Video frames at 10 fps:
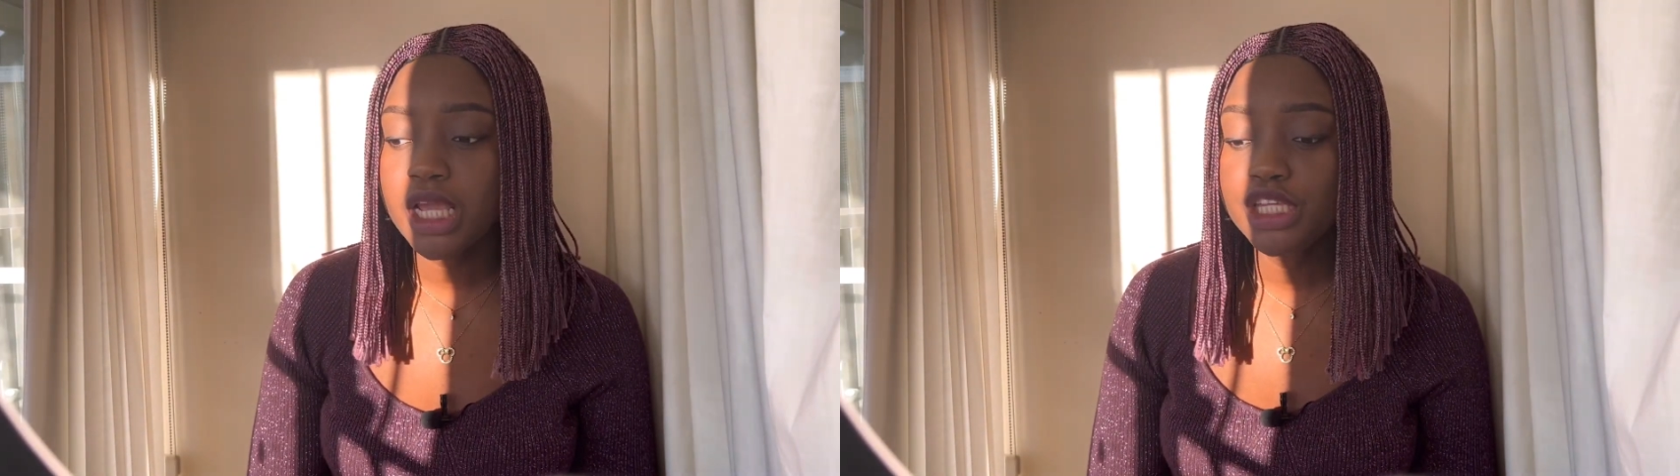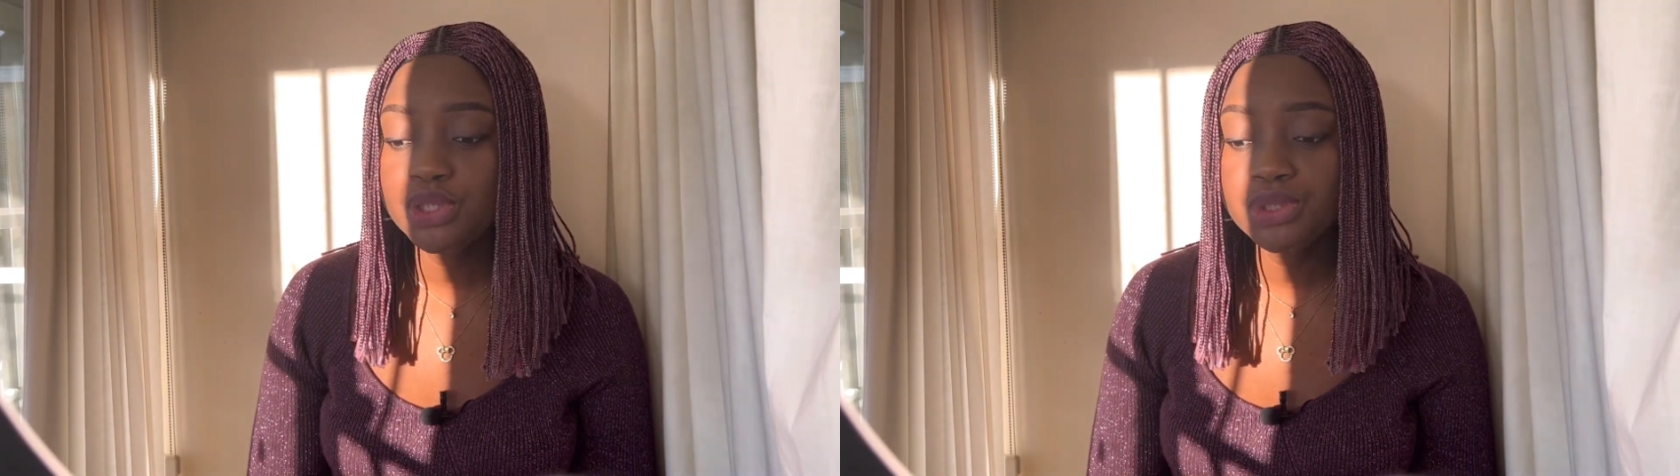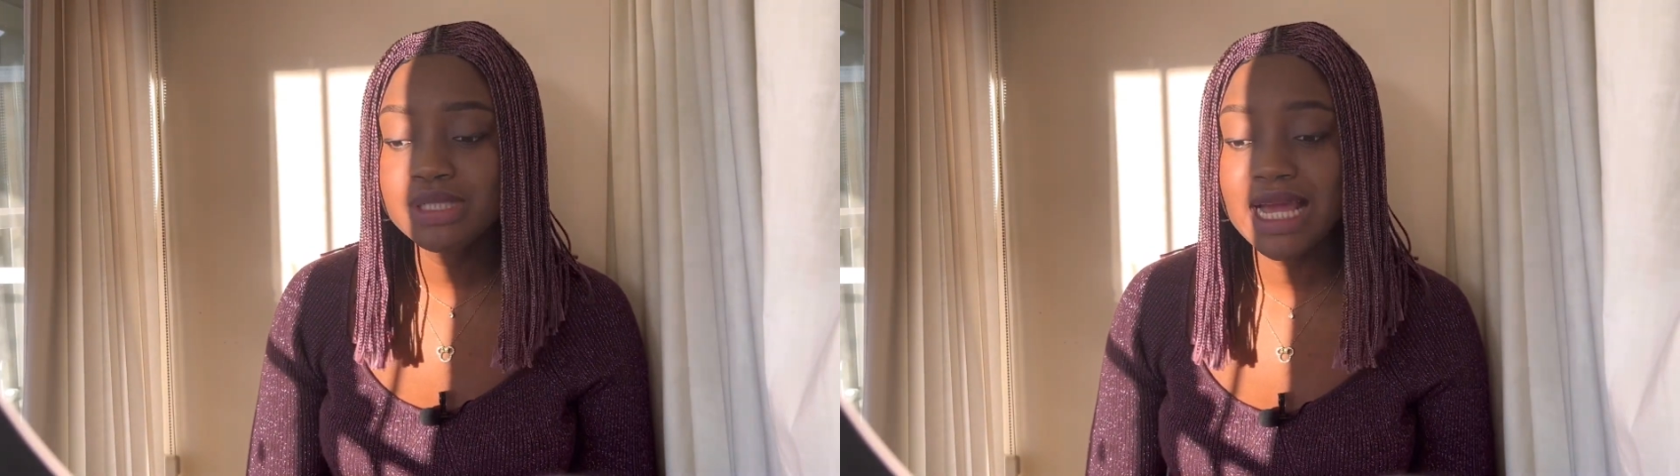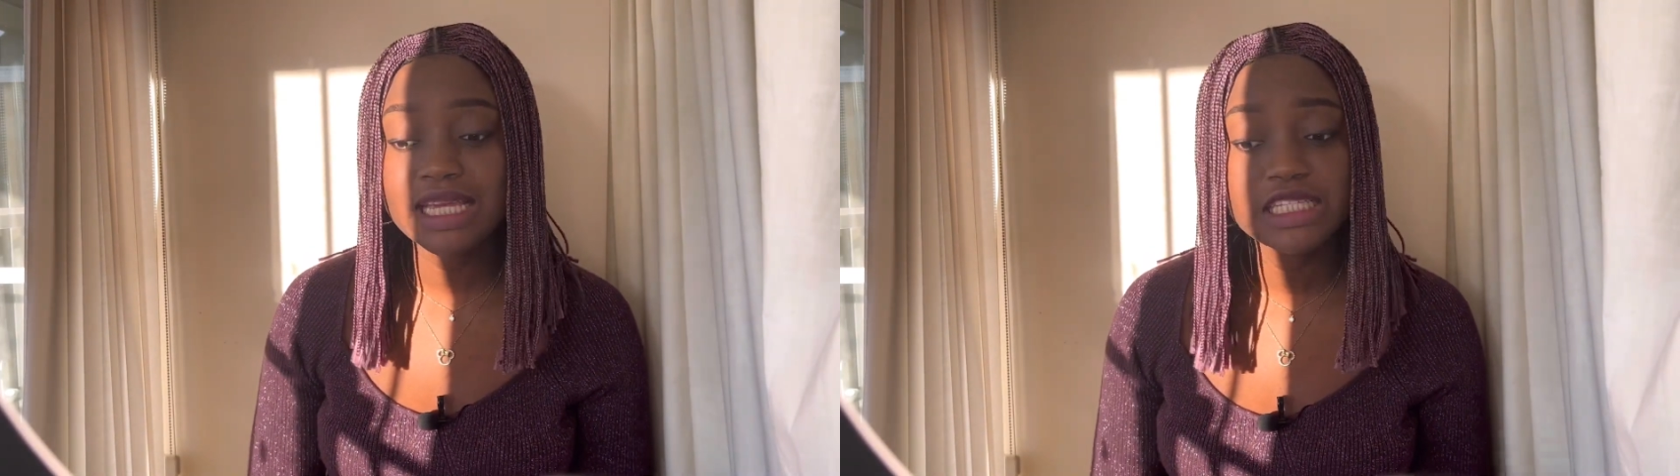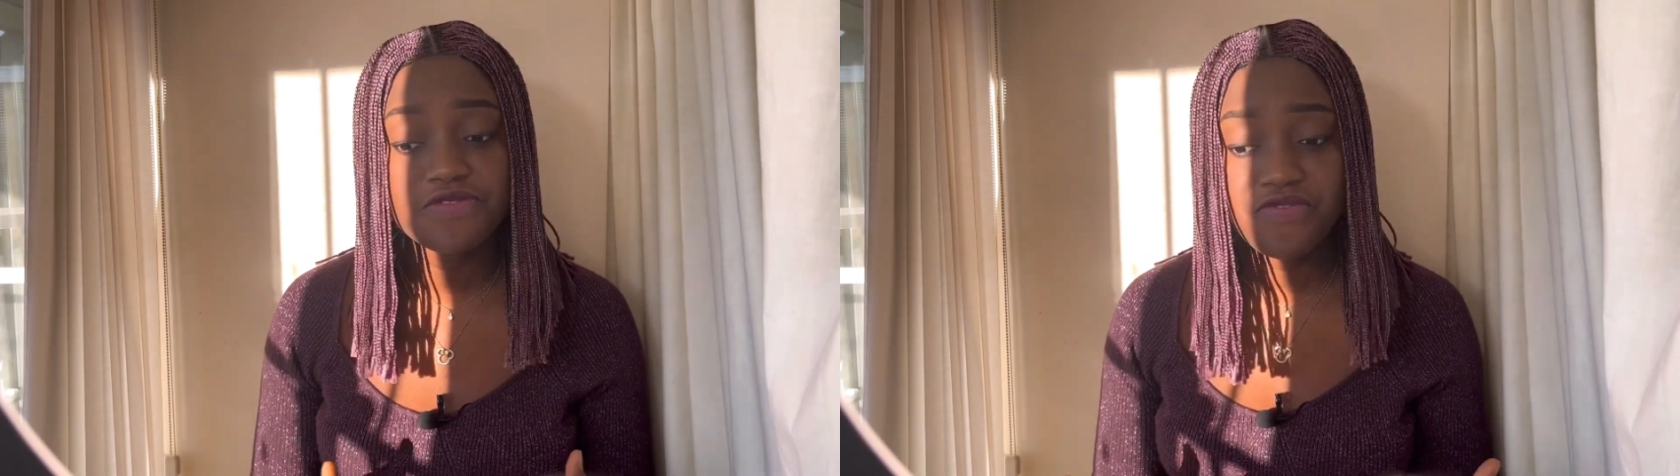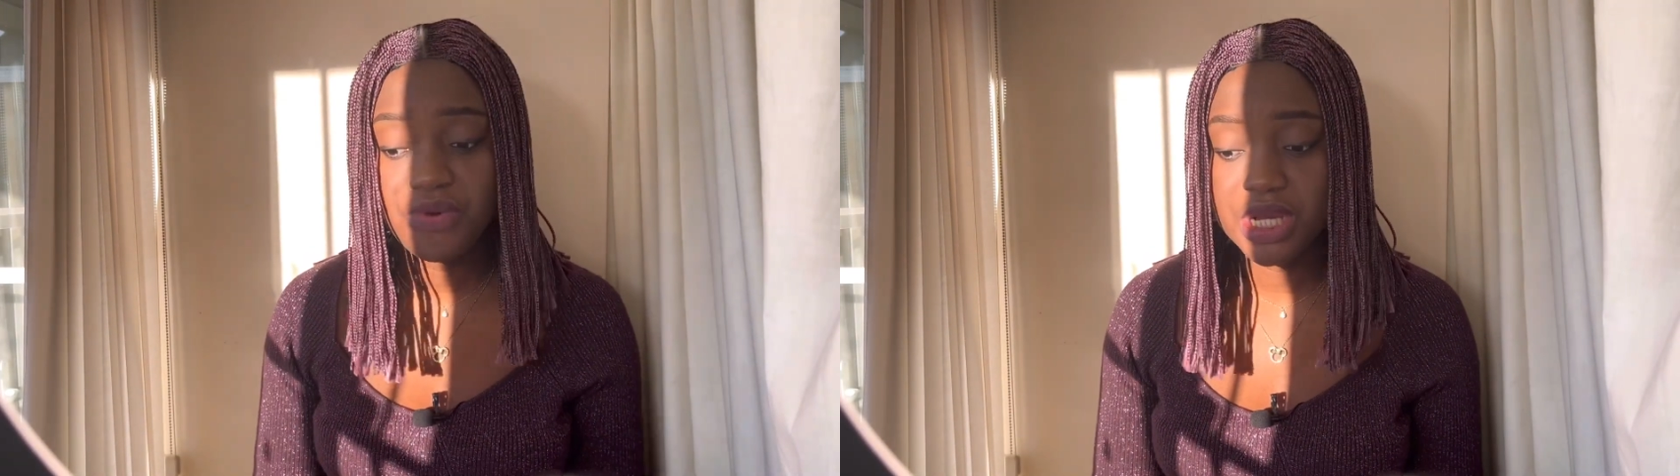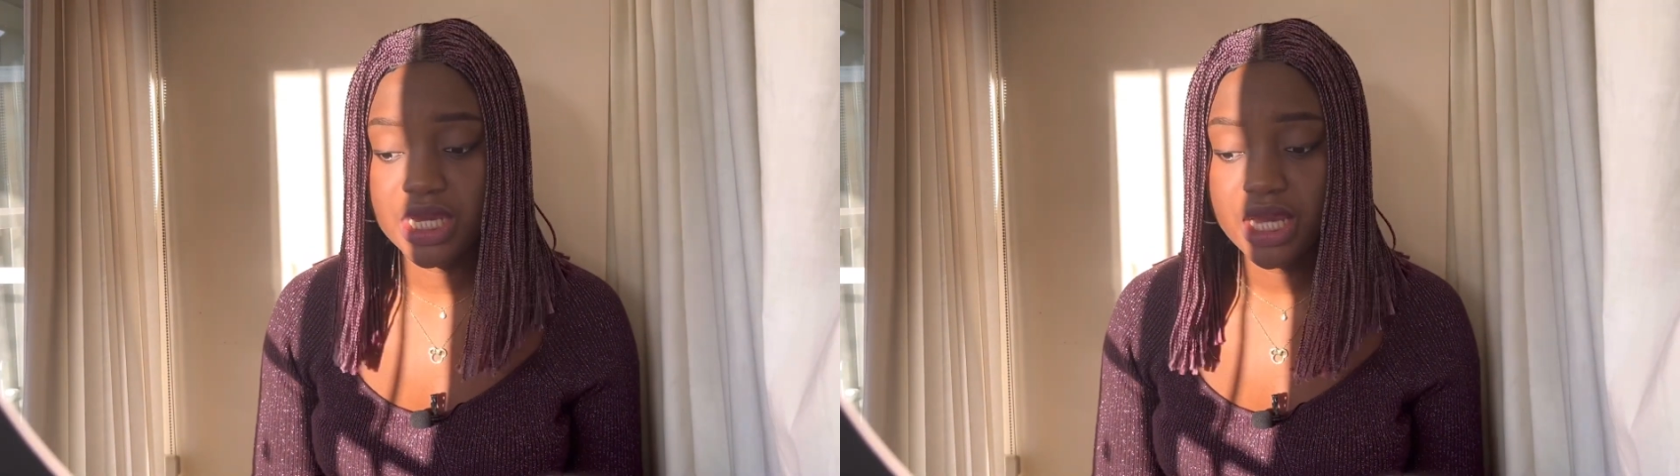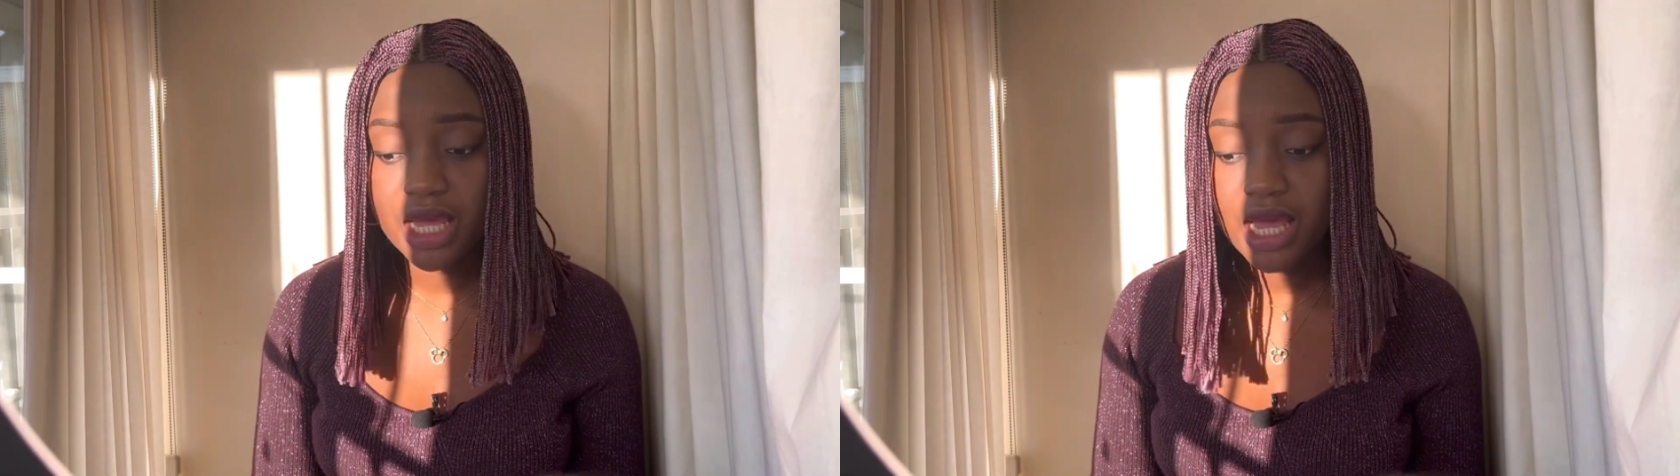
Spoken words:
It's true that it's free.